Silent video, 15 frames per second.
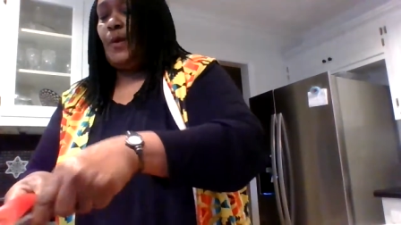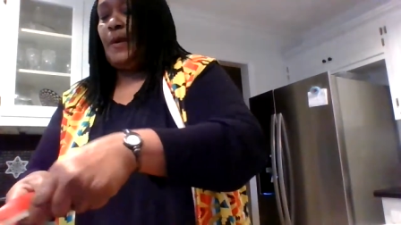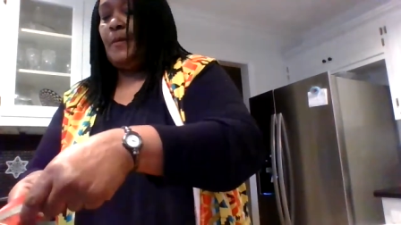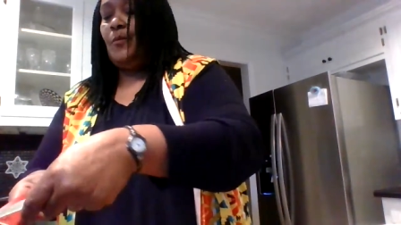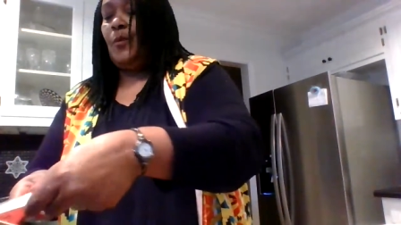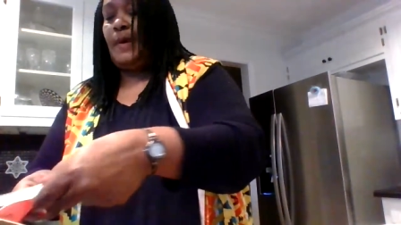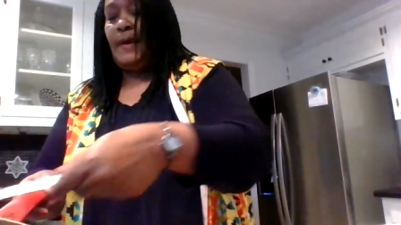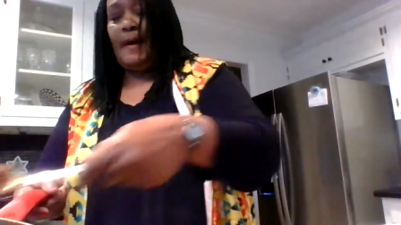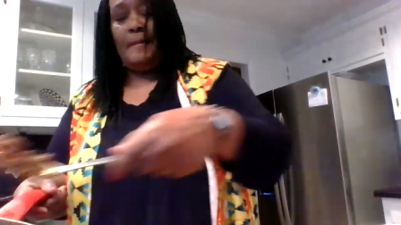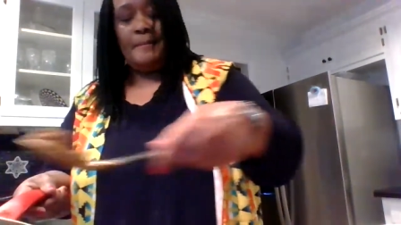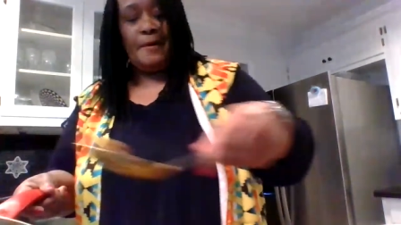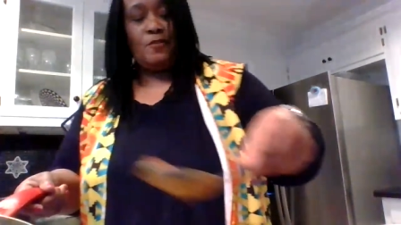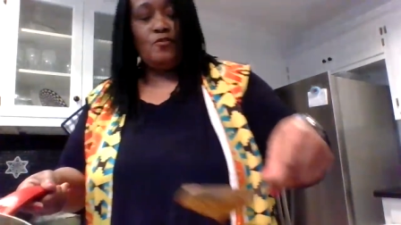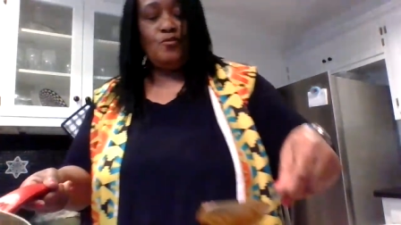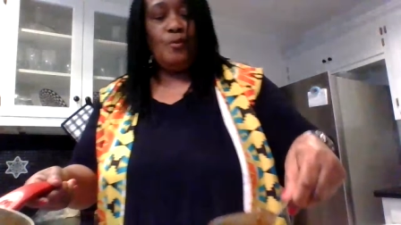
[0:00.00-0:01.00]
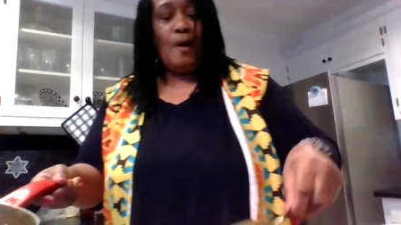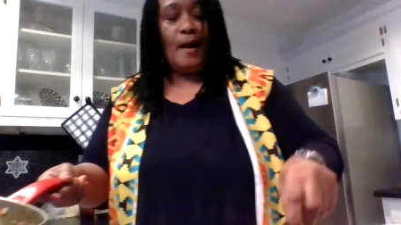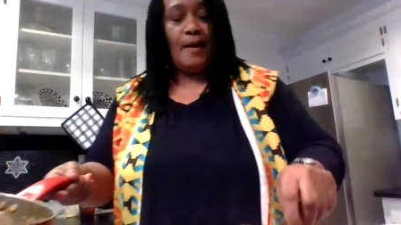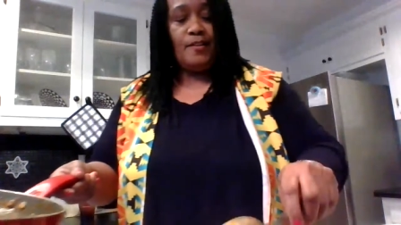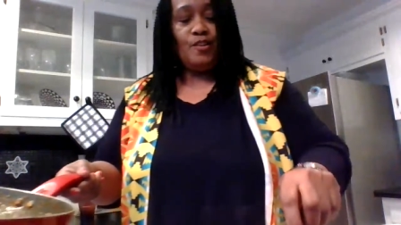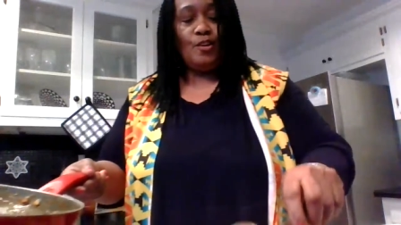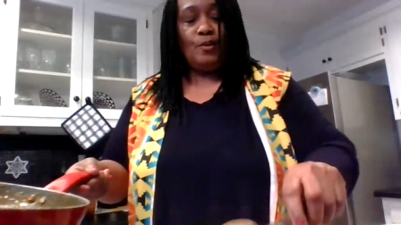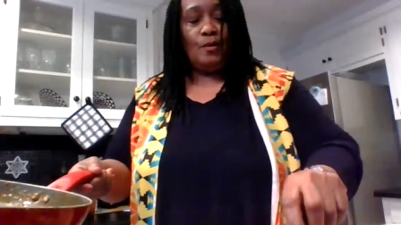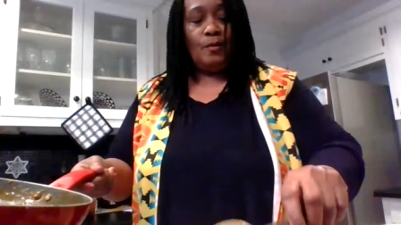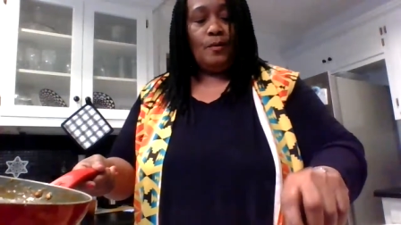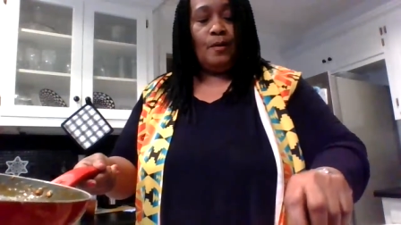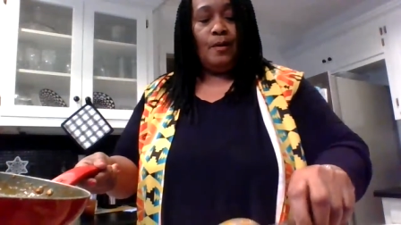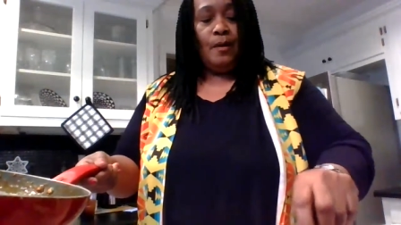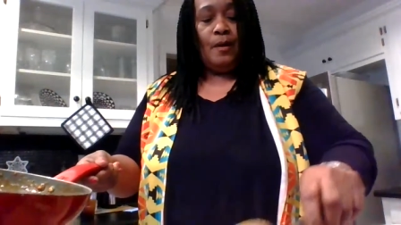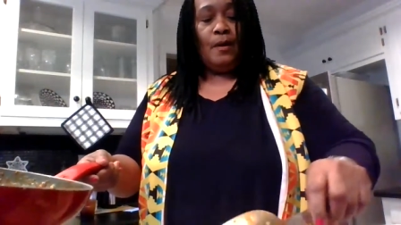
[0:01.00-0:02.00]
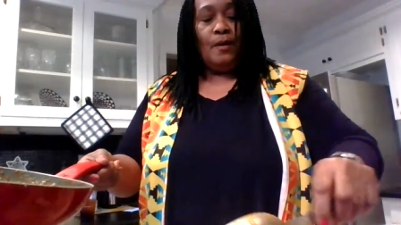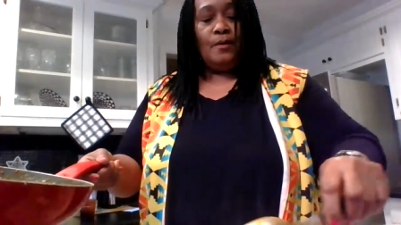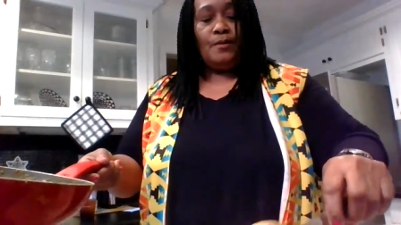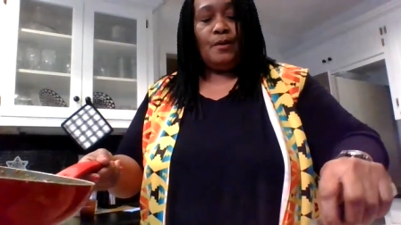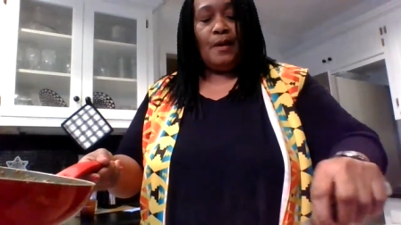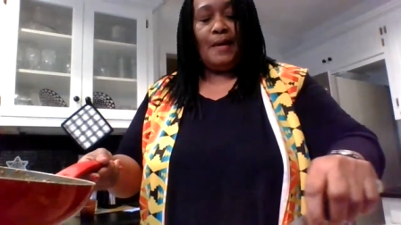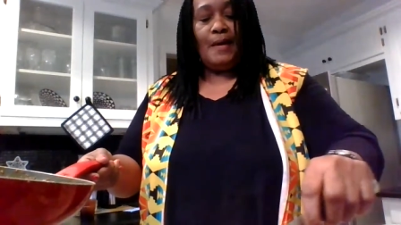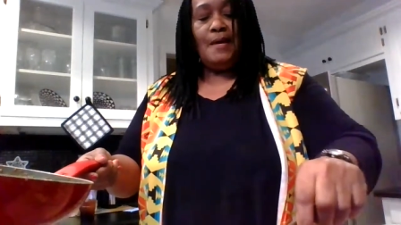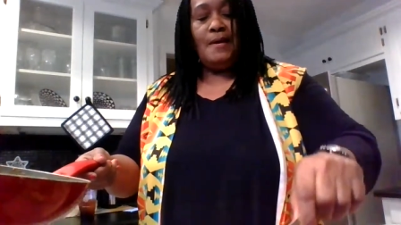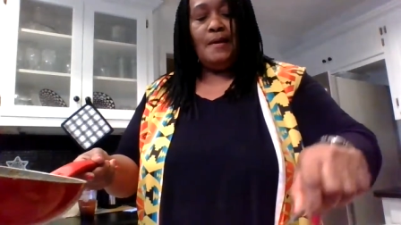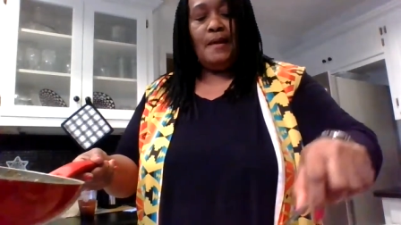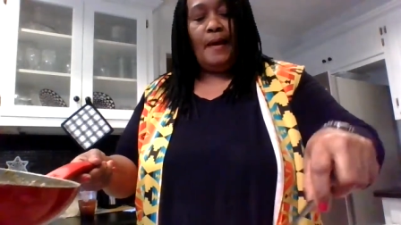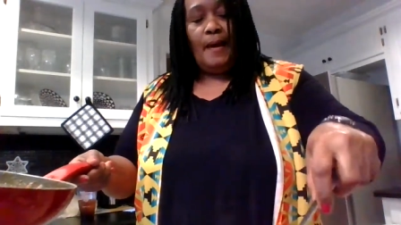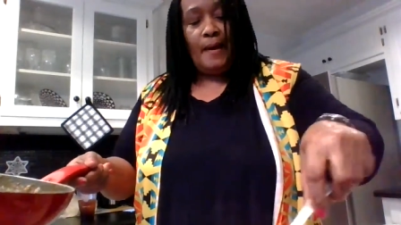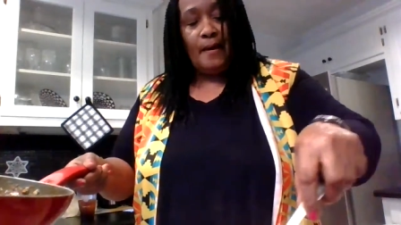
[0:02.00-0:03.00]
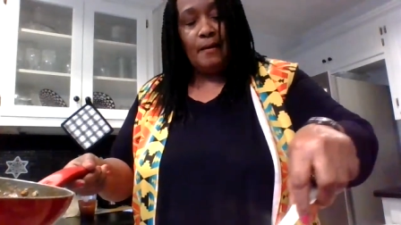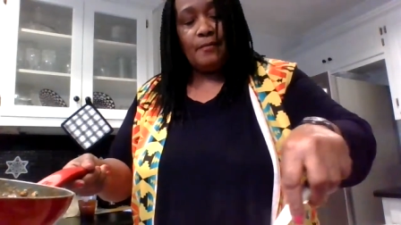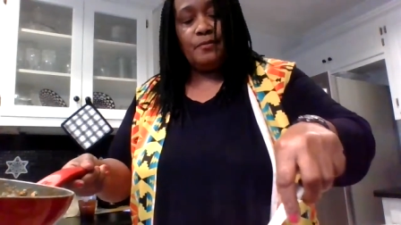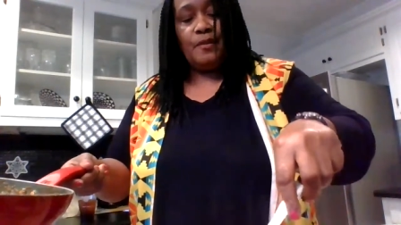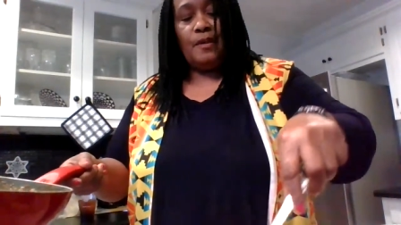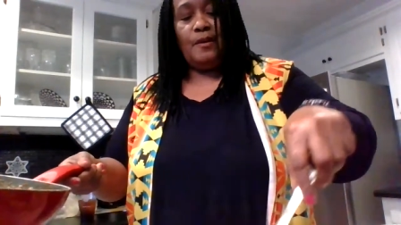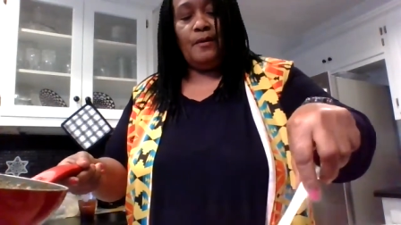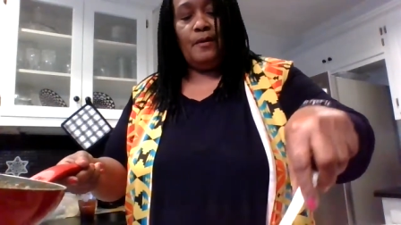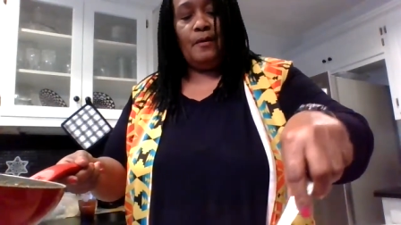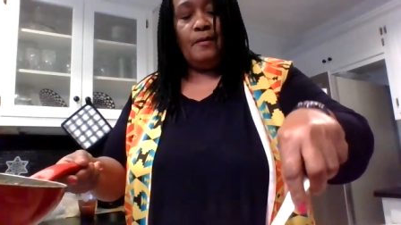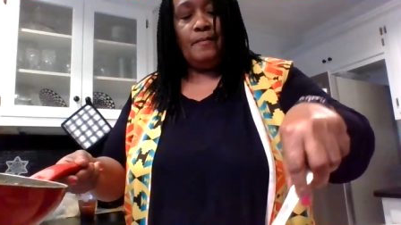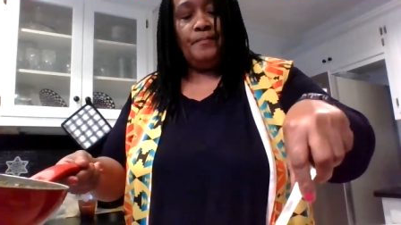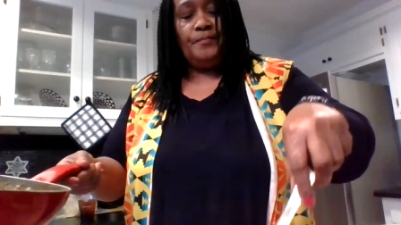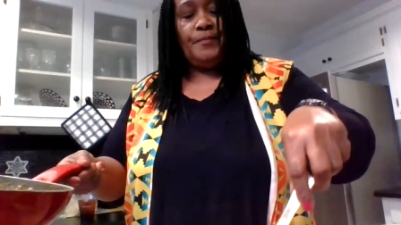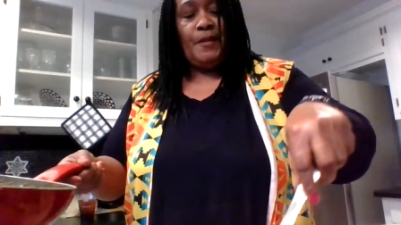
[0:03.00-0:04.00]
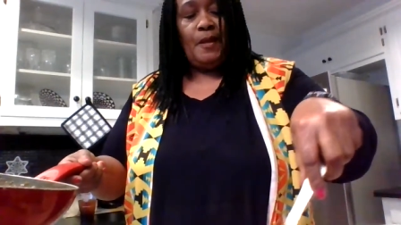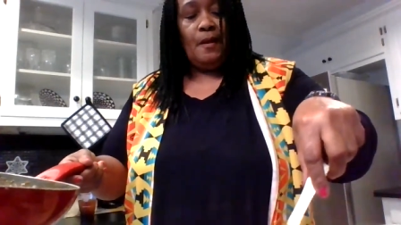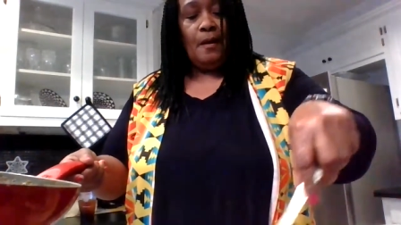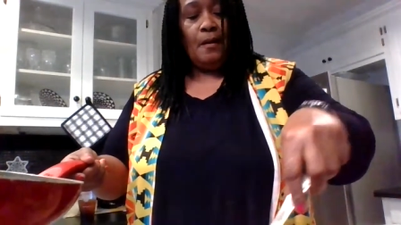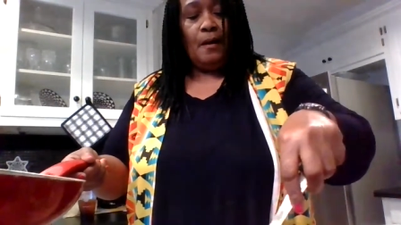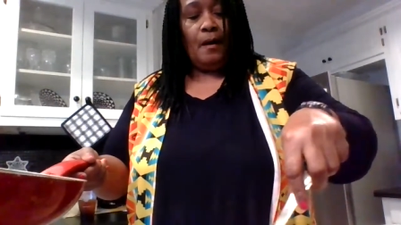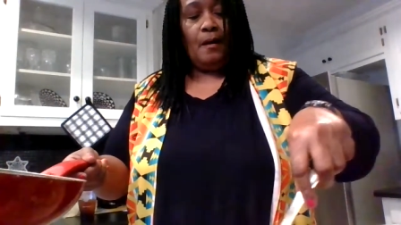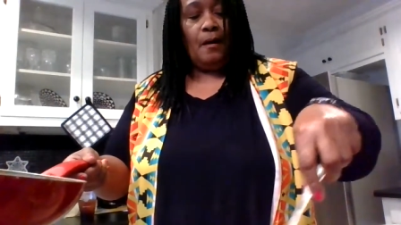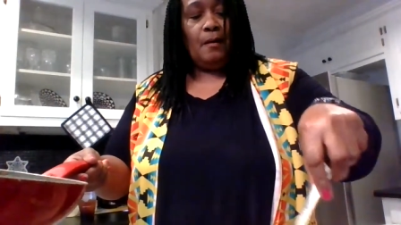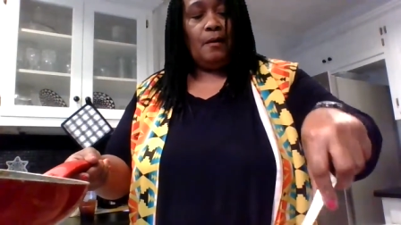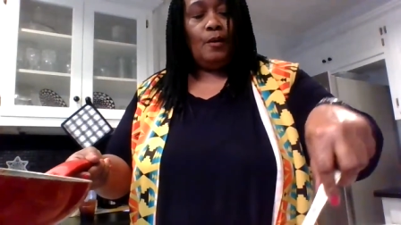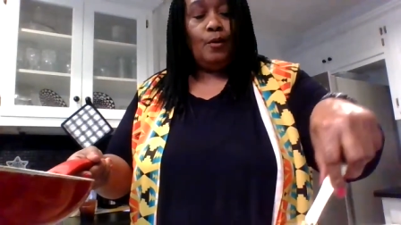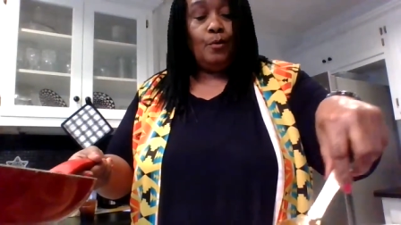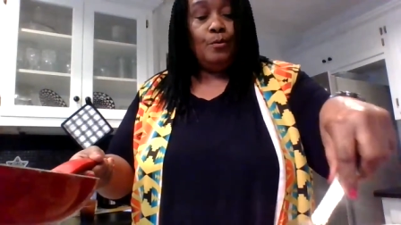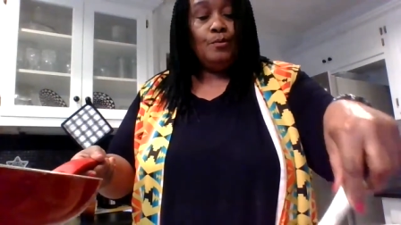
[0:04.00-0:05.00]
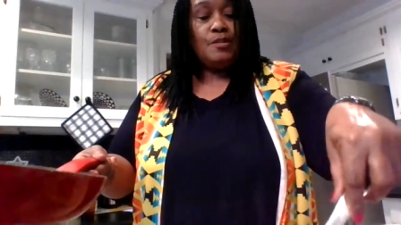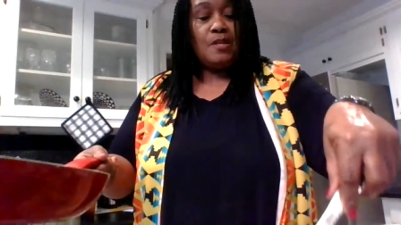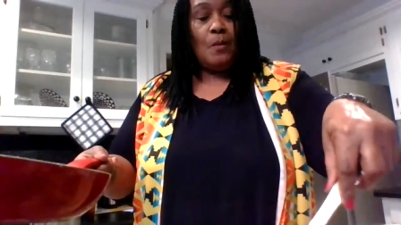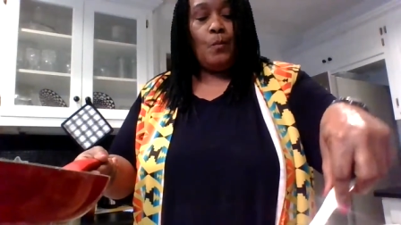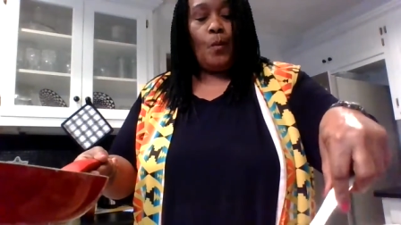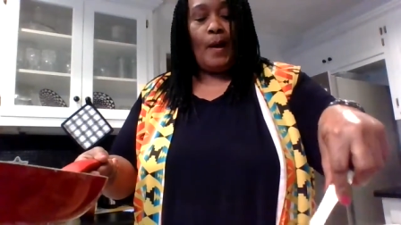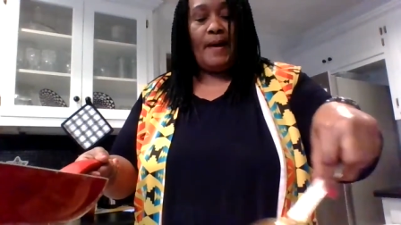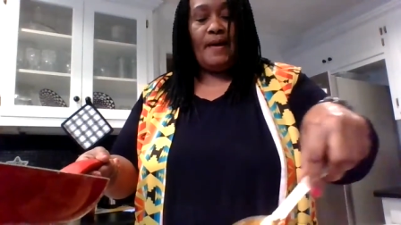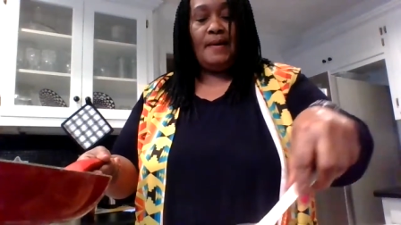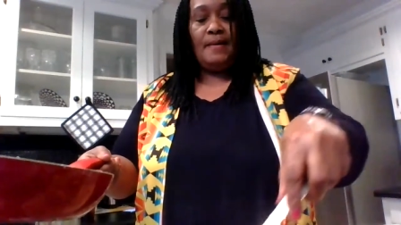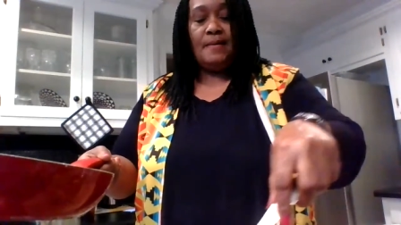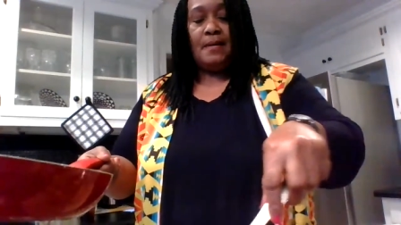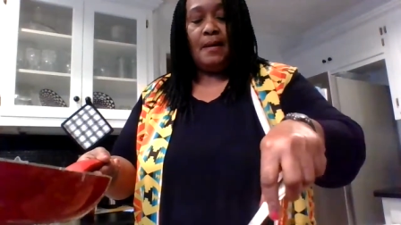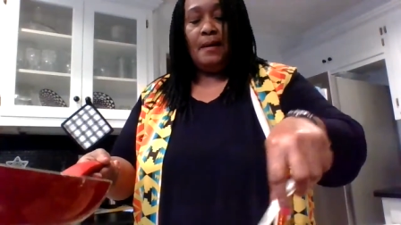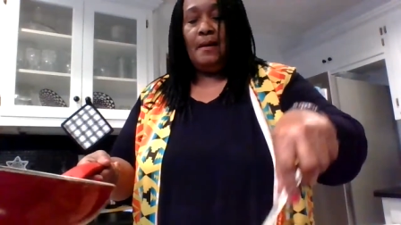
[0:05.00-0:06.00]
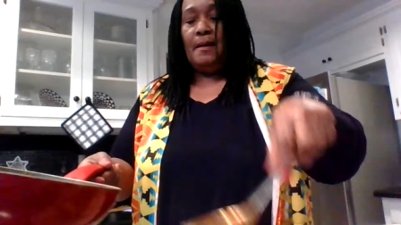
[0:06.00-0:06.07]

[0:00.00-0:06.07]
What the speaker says: we have been trying to eat healthier, lose some weight.